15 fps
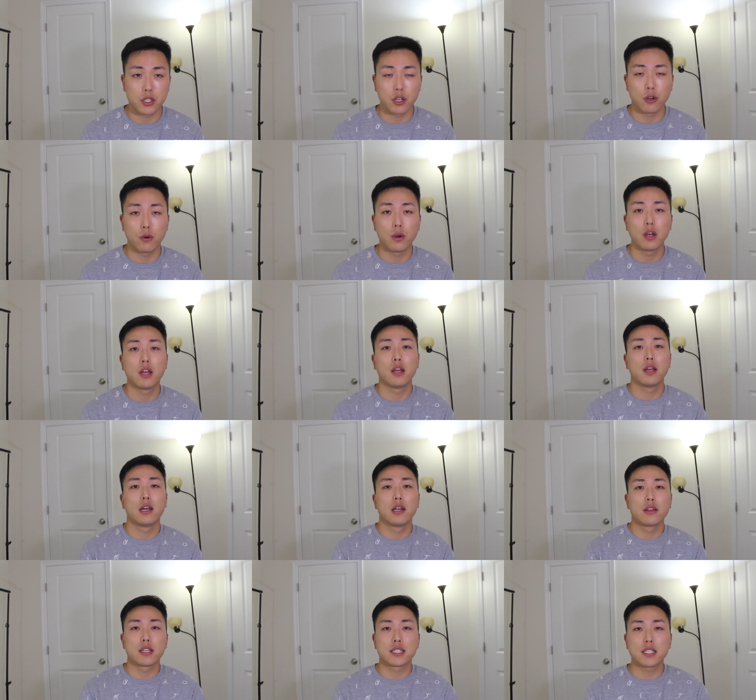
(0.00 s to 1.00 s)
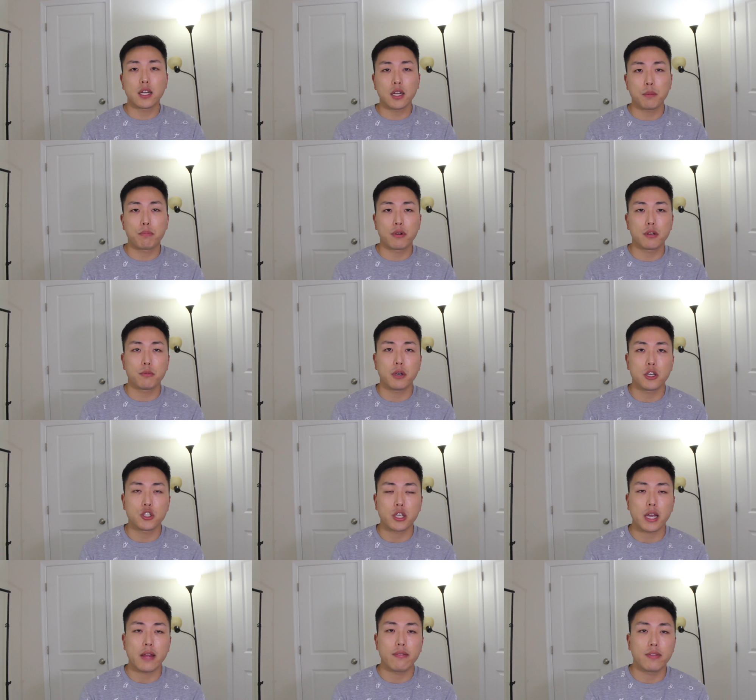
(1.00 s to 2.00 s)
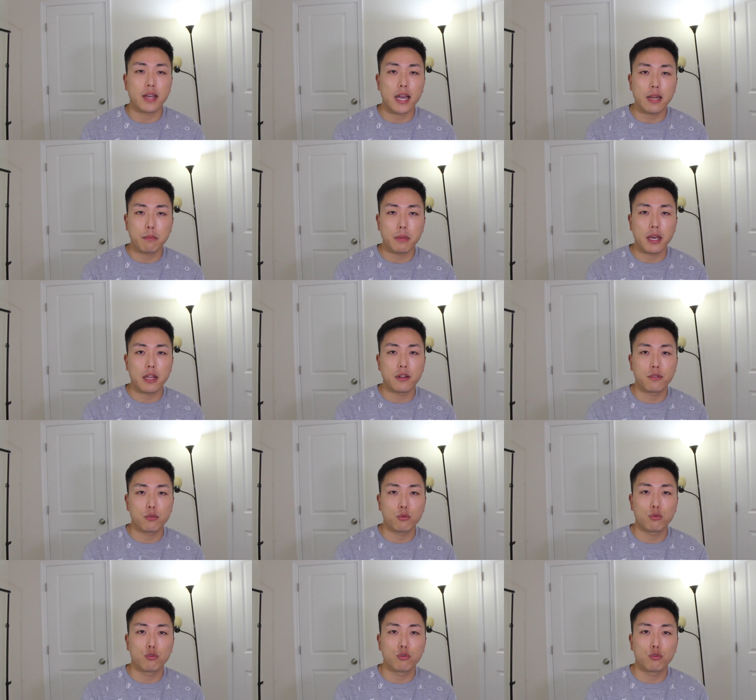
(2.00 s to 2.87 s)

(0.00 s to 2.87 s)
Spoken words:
So the study pretty much had 9 men